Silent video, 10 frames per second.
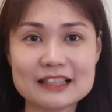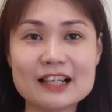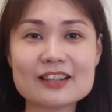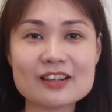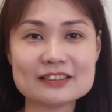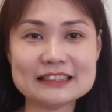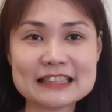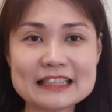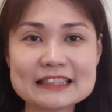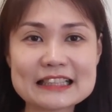A lot of
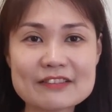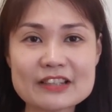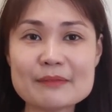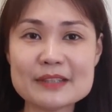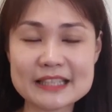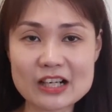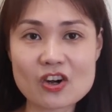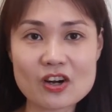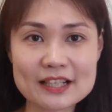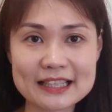designers have them in their
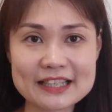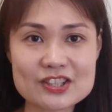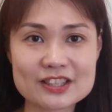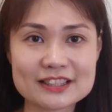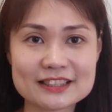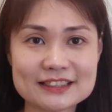core collection.